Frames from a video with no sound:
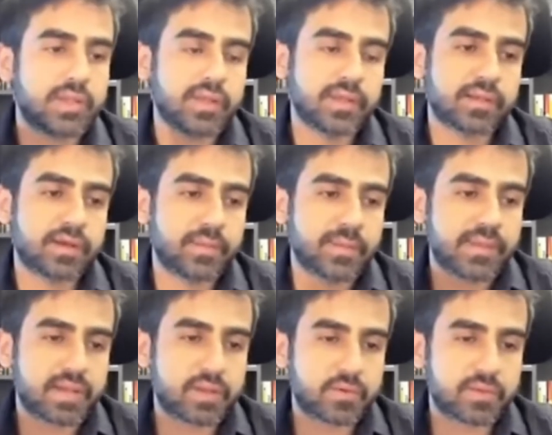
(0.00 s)
it comes
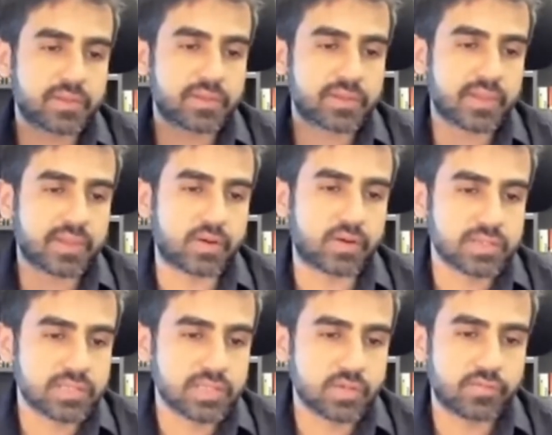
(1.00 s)
down to the
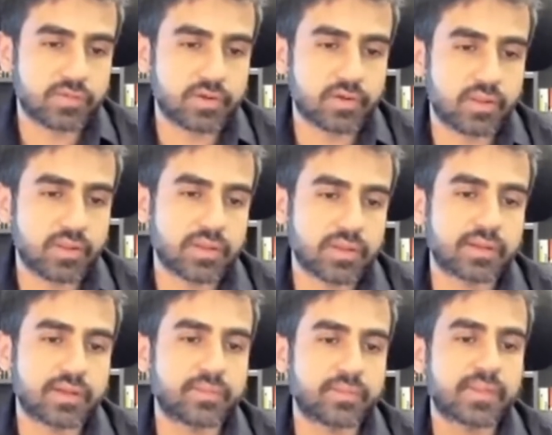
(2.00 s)
psychology of it all.
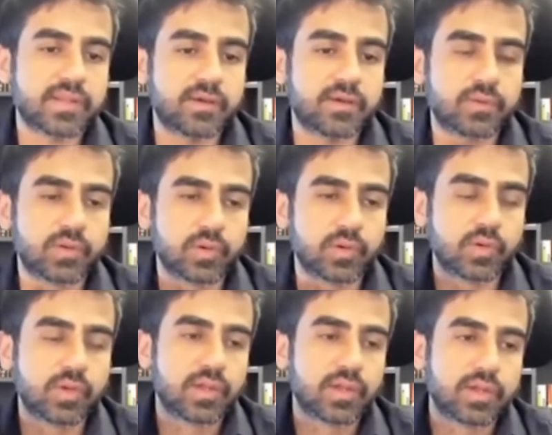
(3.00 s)
It comes down
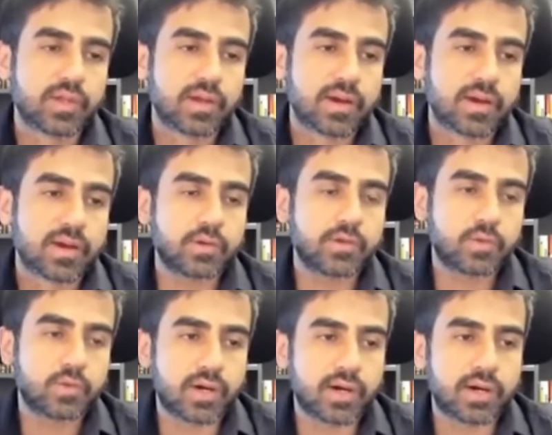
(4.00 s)
to how
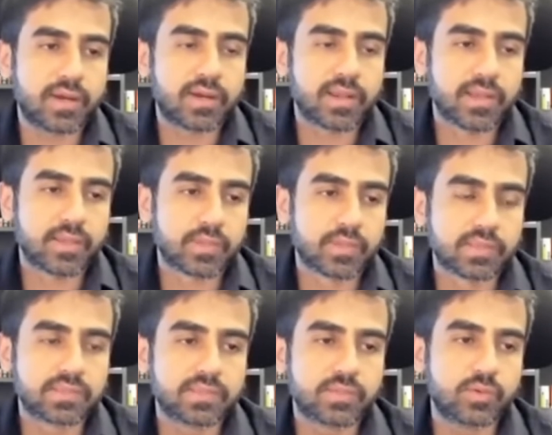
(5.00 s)
you are
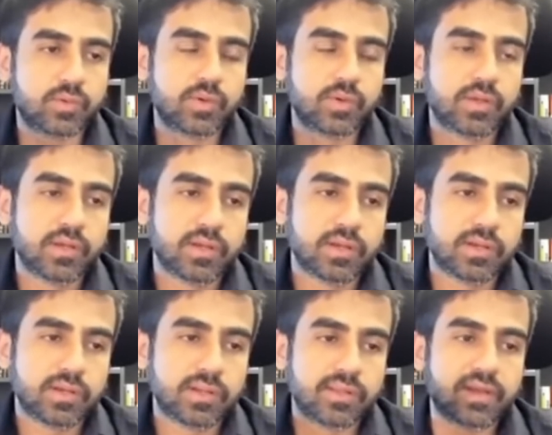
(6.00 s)
able to
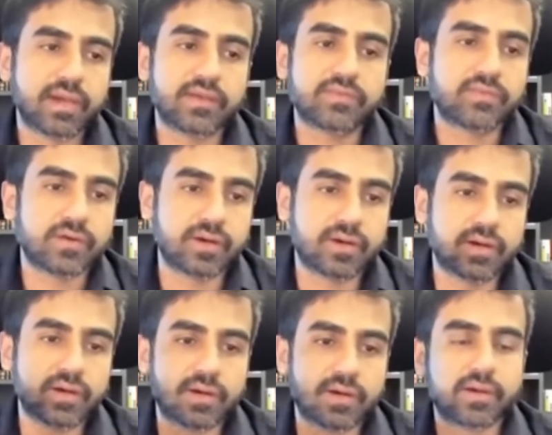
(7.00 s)

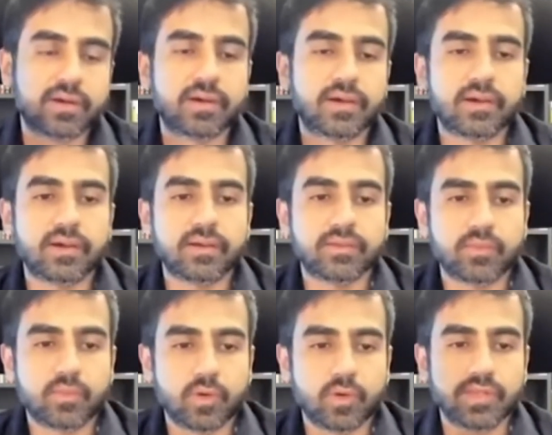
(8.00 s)
decipher
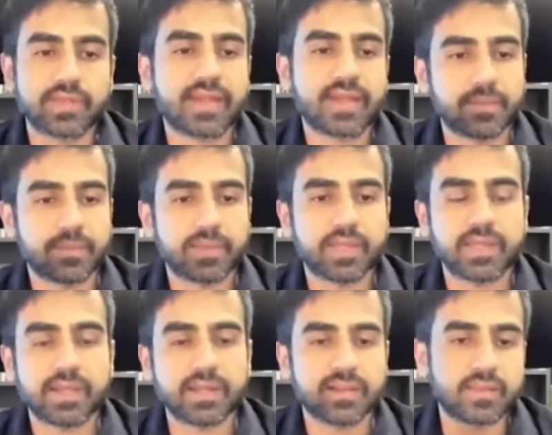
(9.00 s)
what is
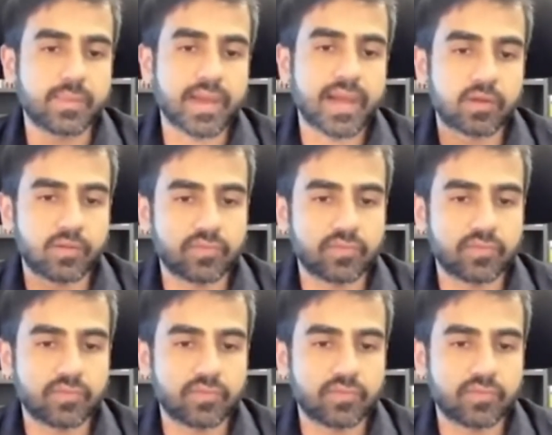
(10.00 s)
happening at the back